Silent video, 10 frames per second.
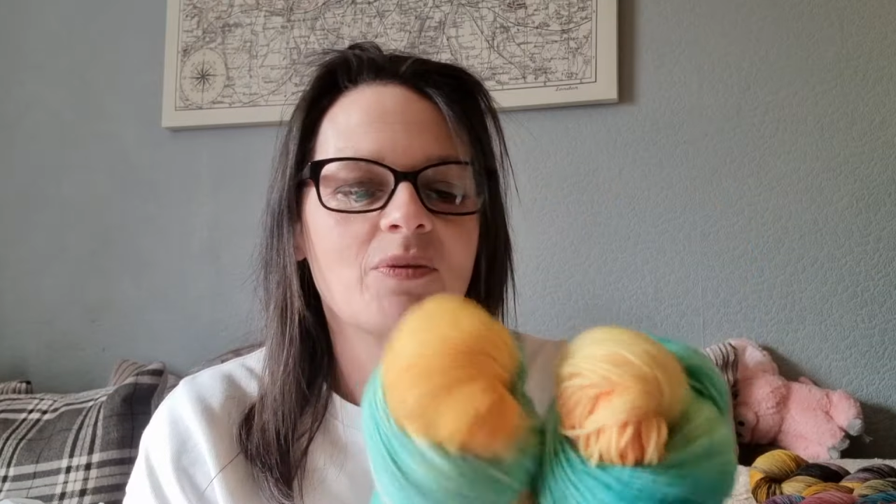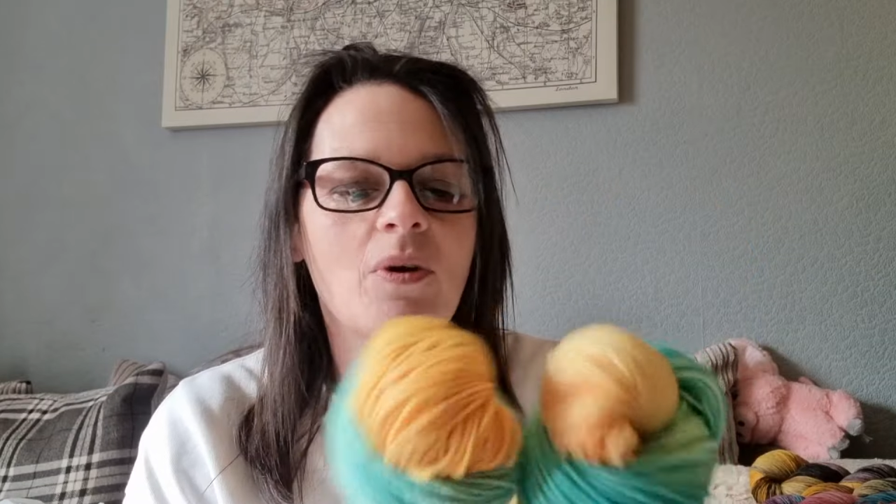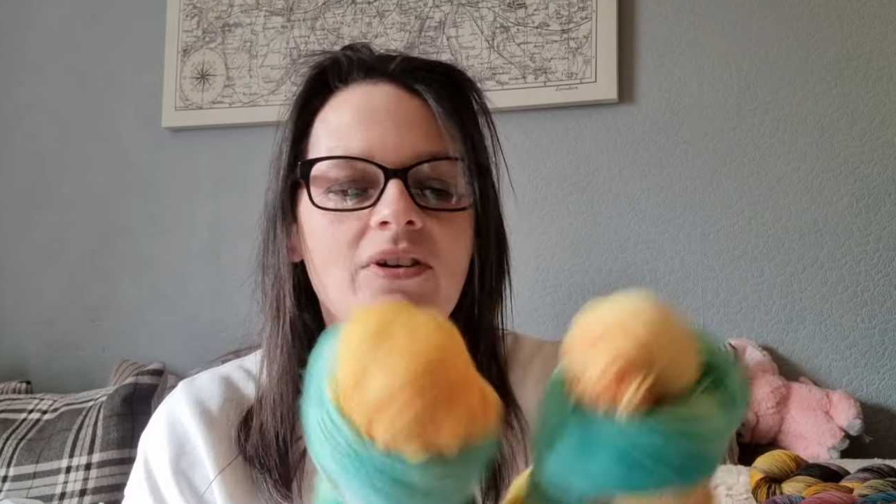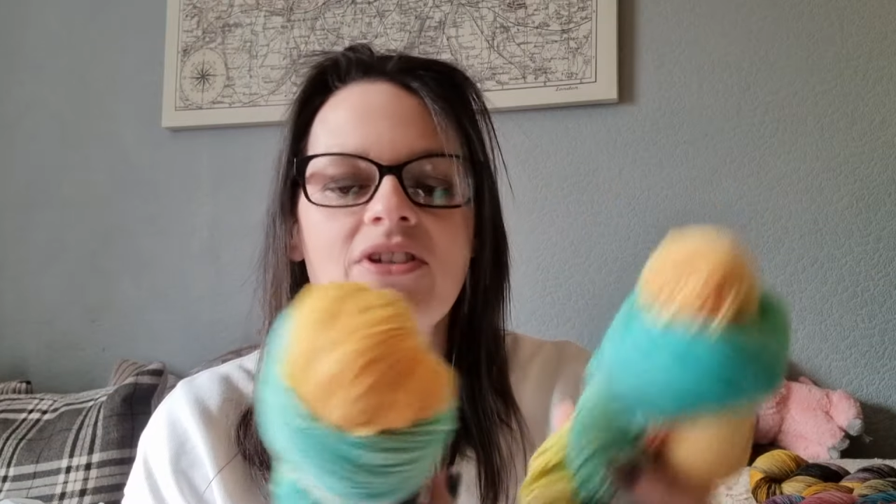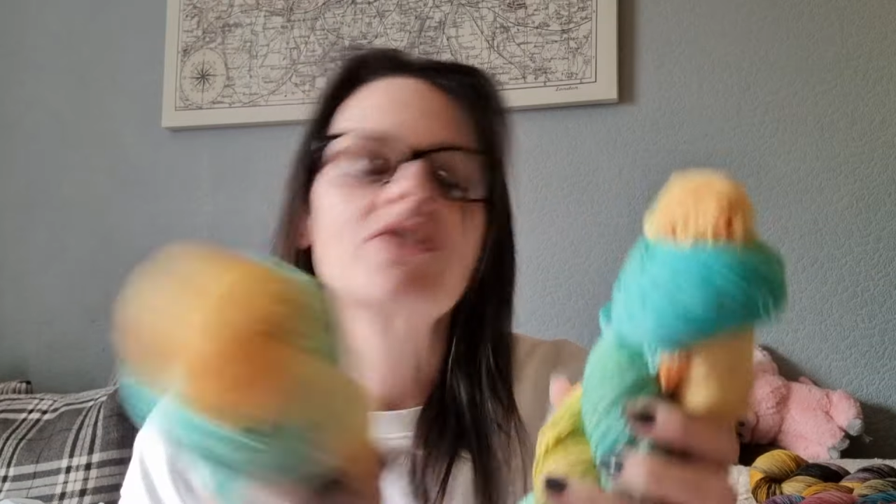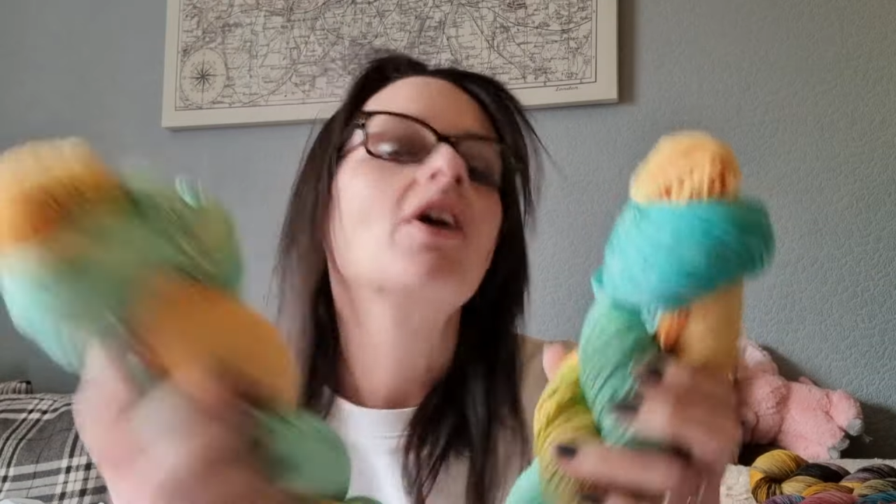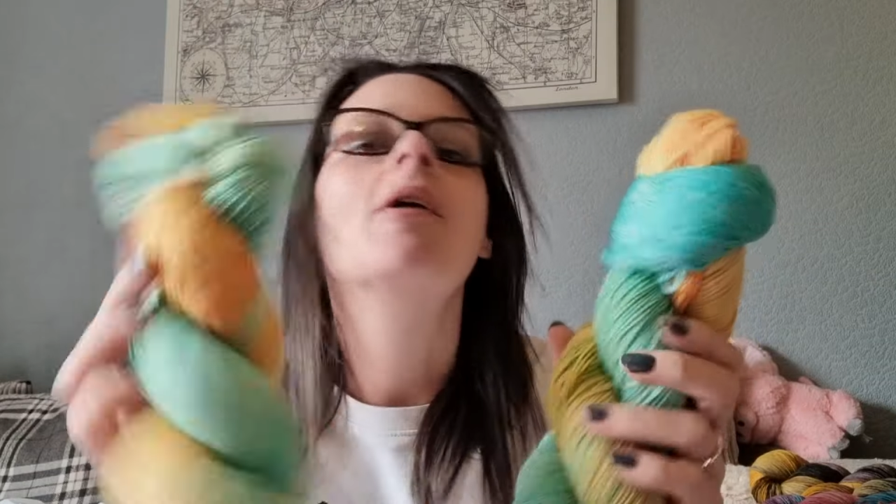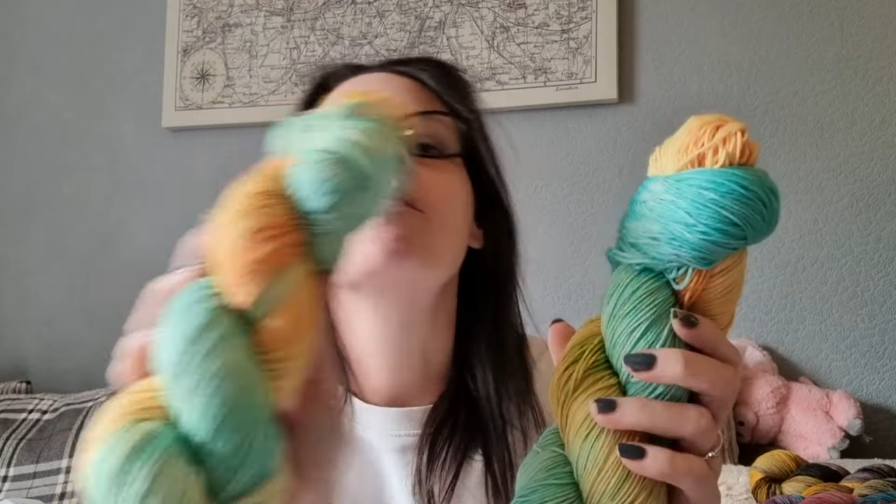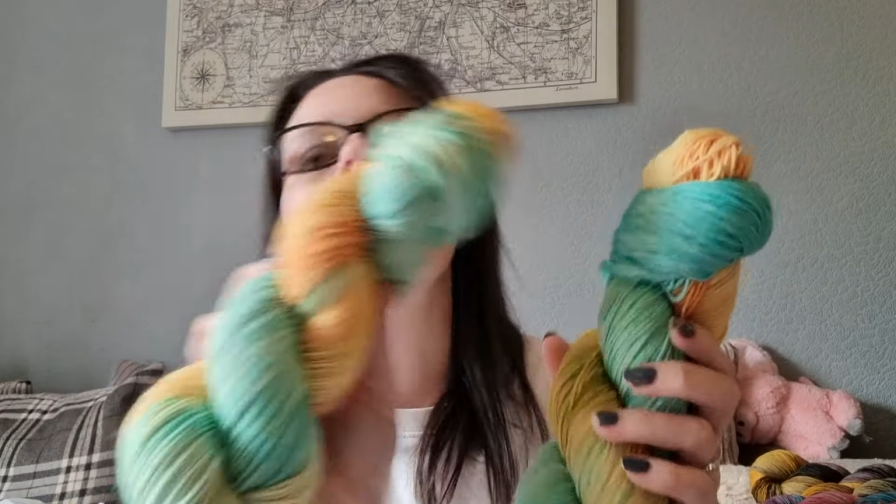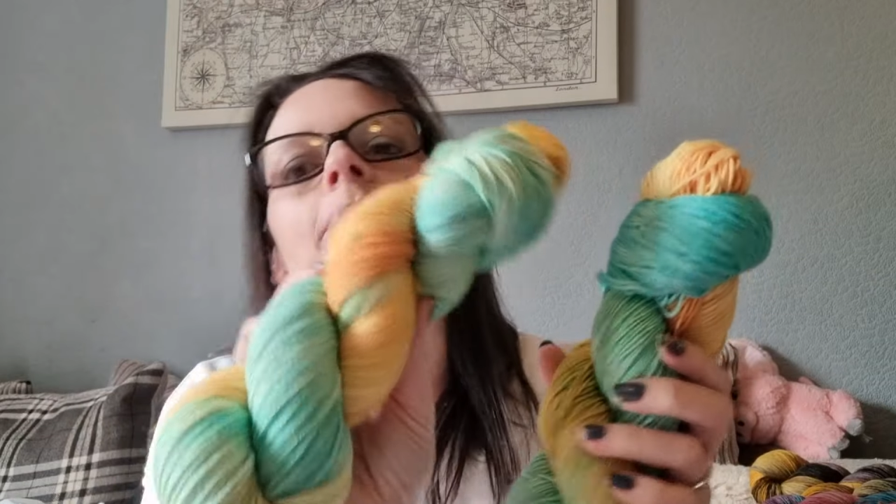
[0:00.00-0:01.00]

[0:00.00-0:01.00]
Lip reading: one has got,